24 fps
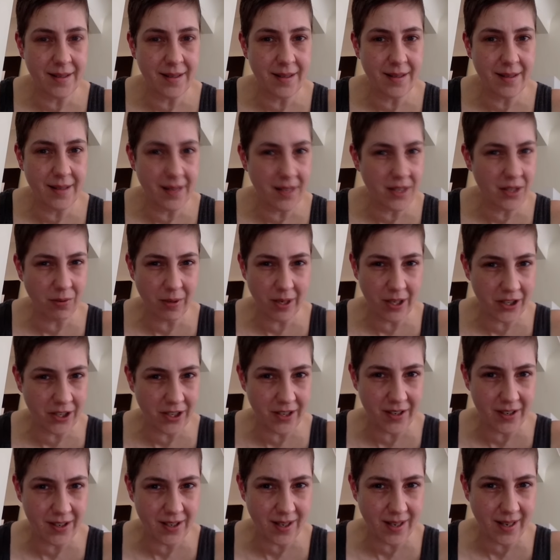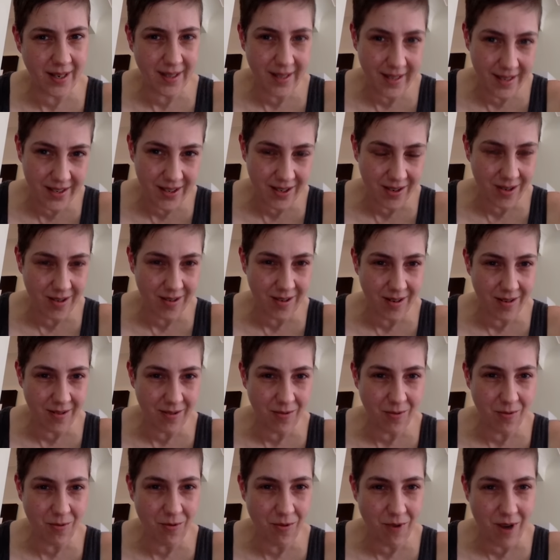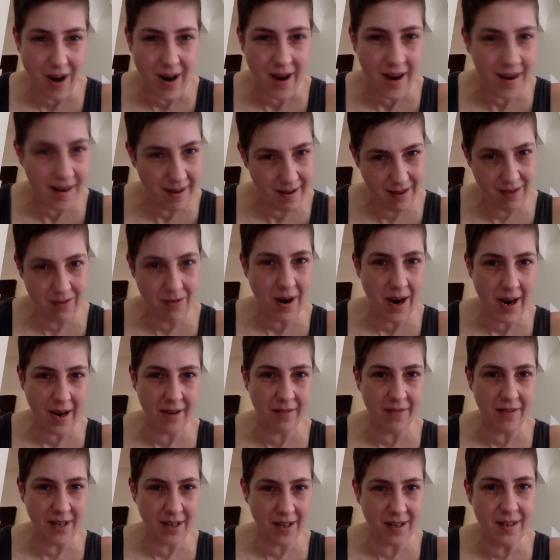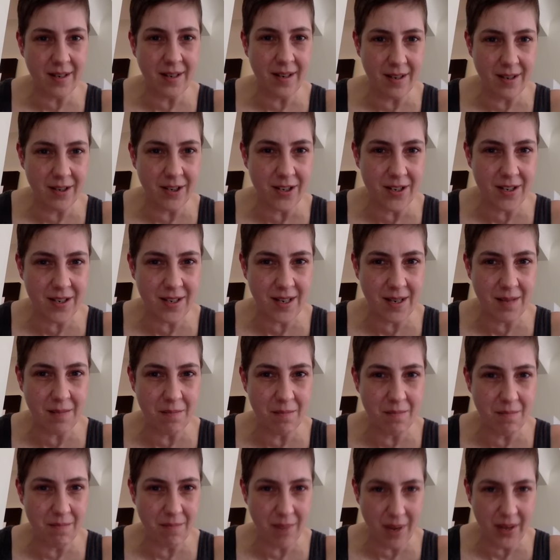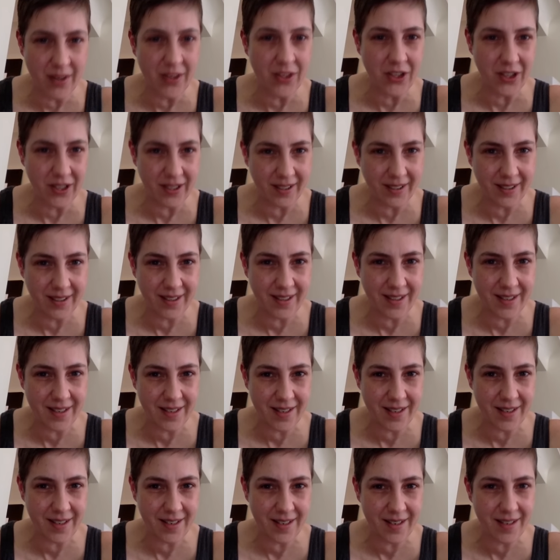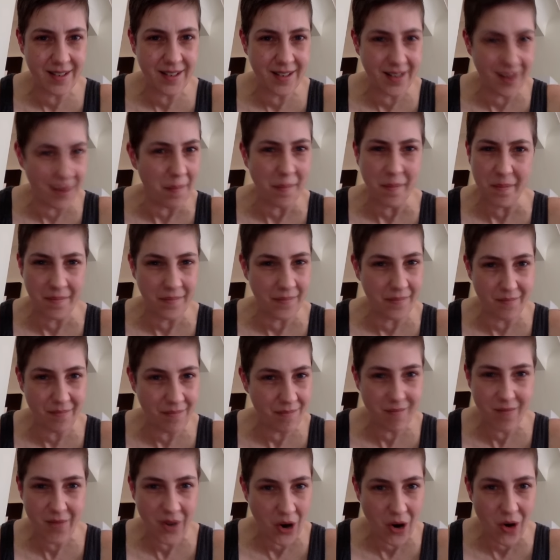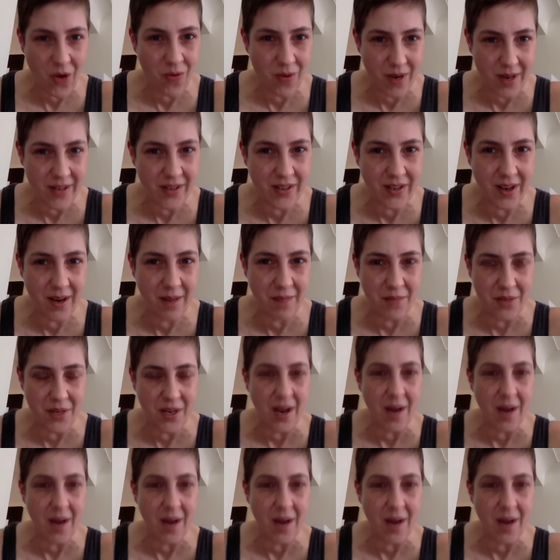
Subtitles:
Situations like this are why you have a contingency budget, because something always comes